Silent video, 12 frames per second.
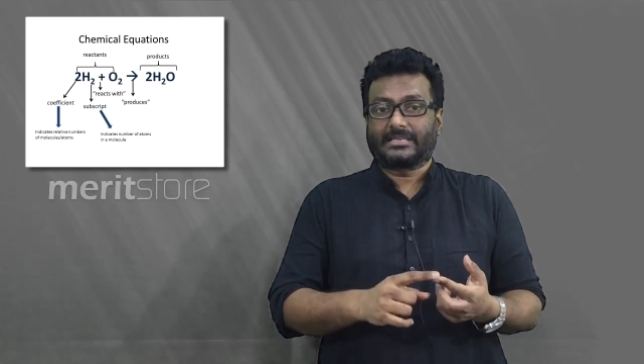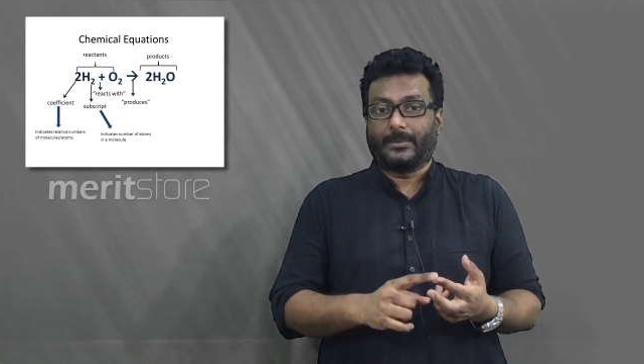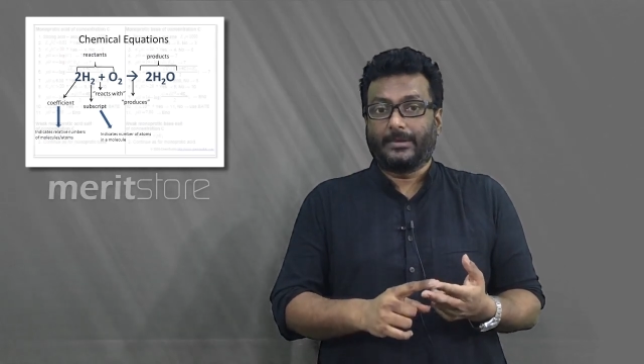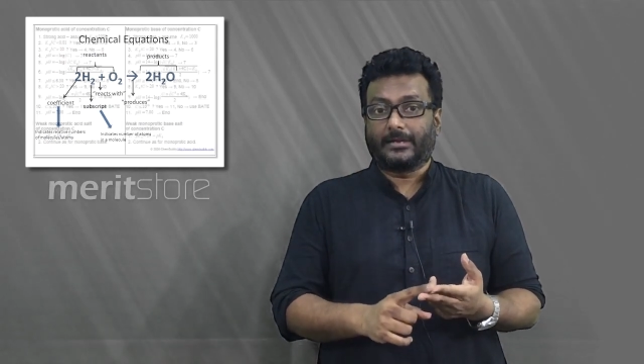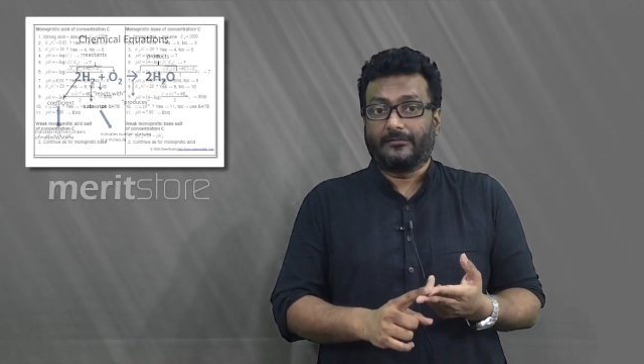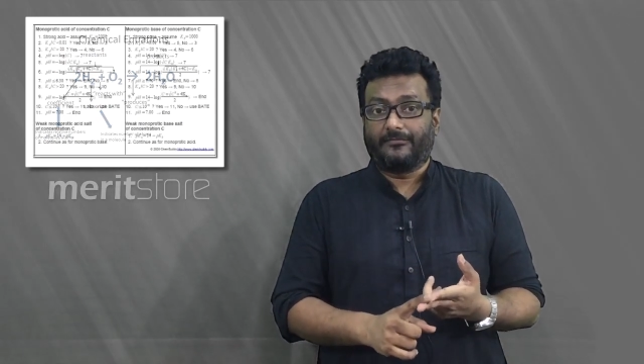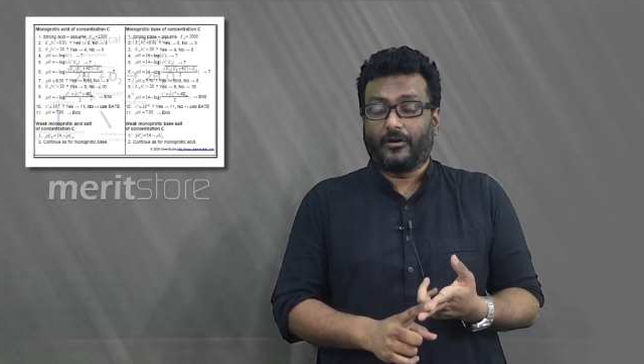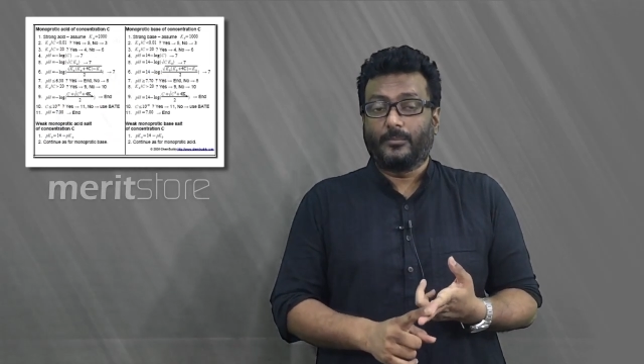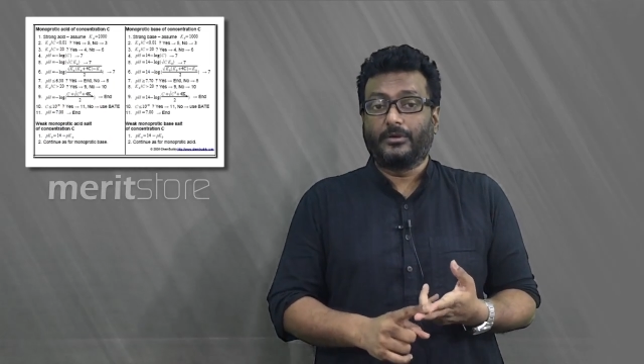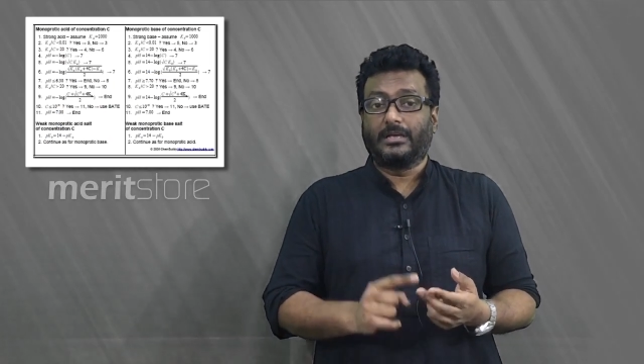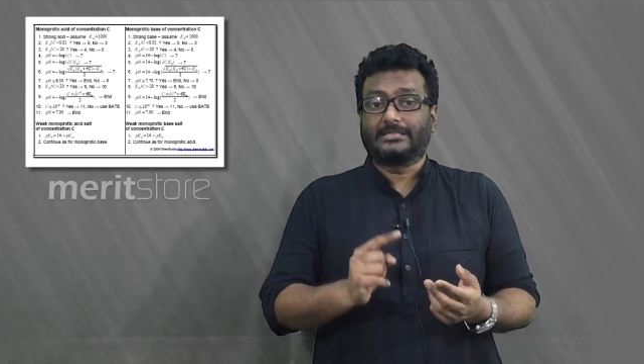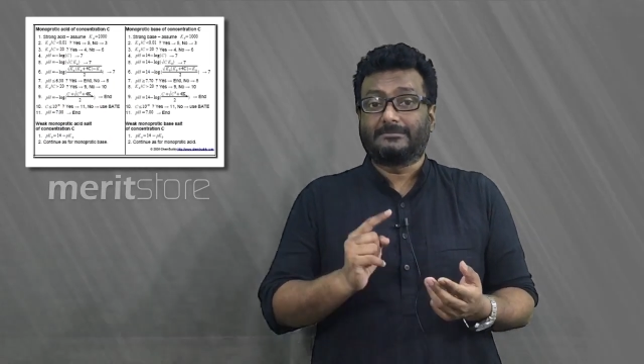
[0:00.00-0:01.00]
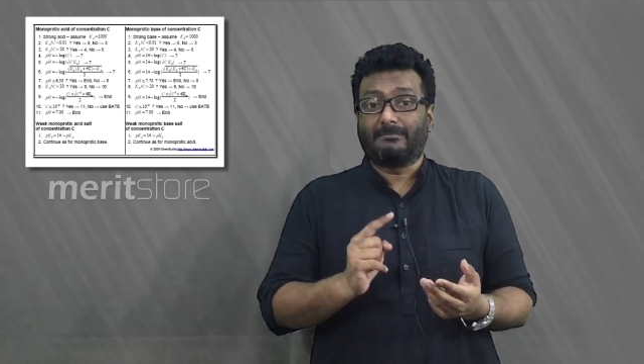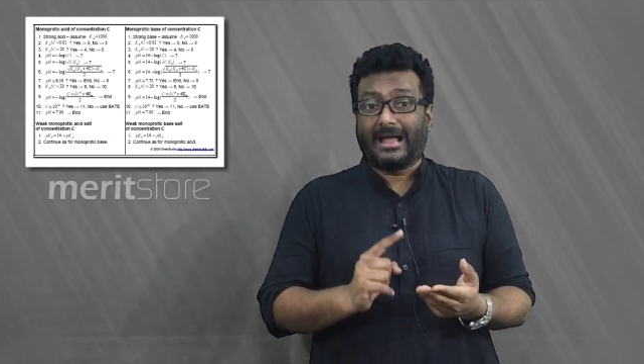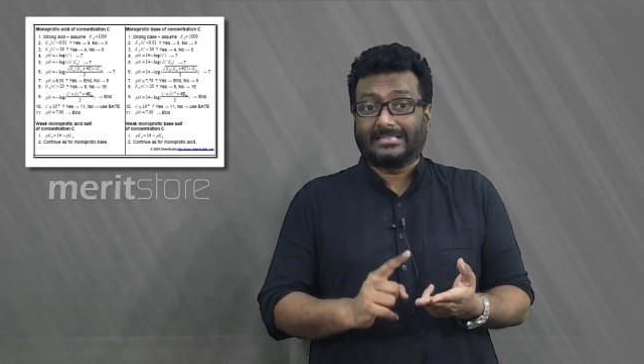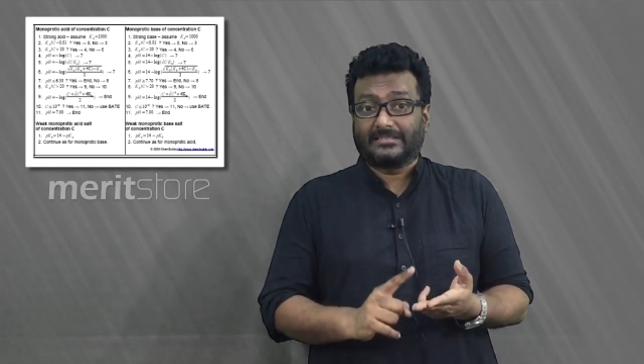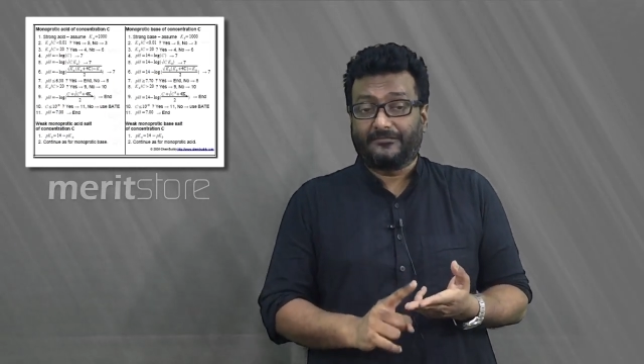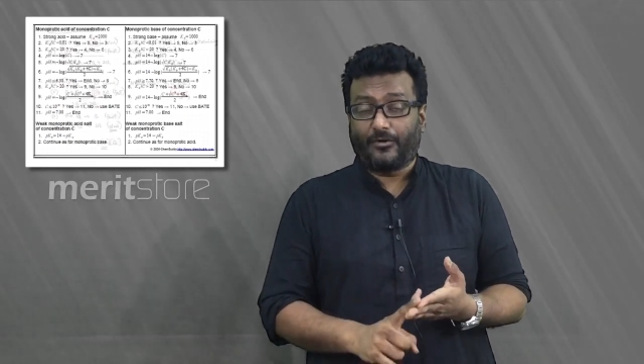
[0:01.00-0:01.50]
chemical formulas,
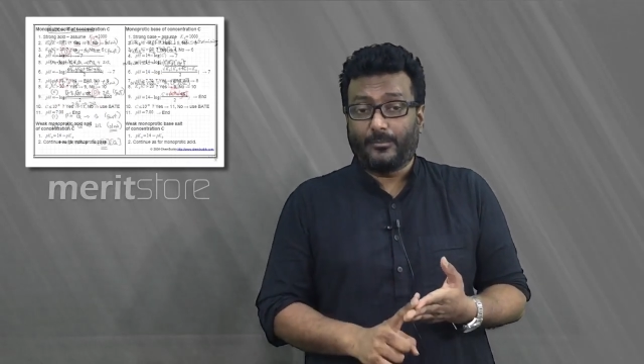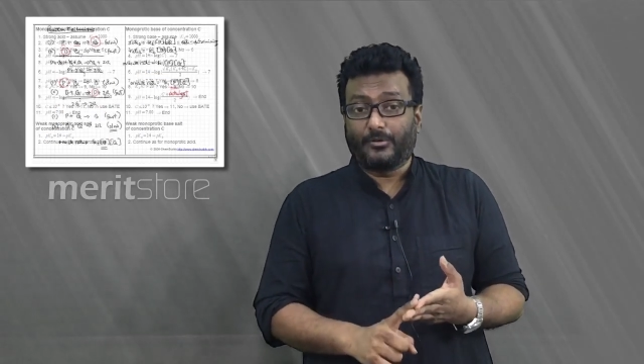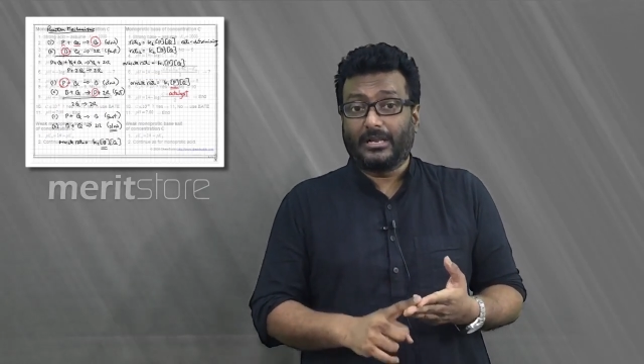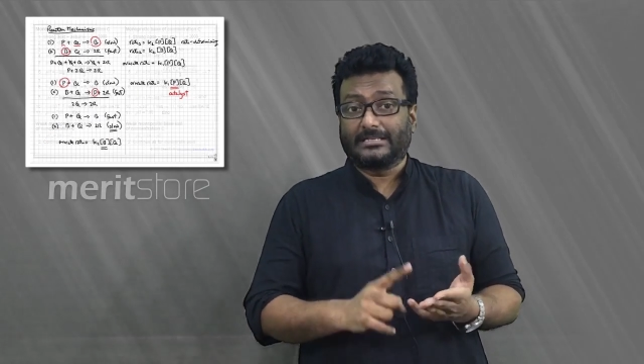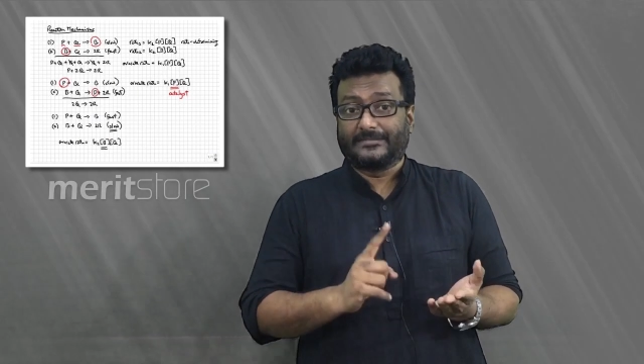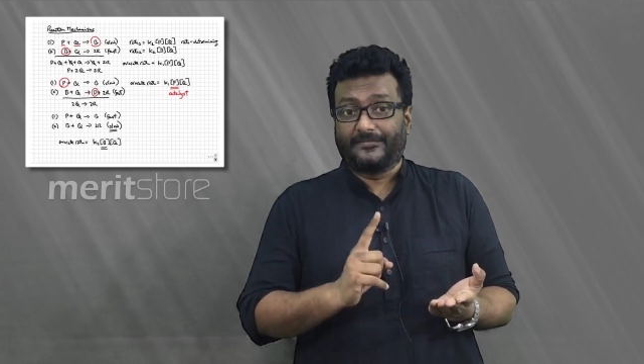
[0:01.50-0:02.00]
maths formulas,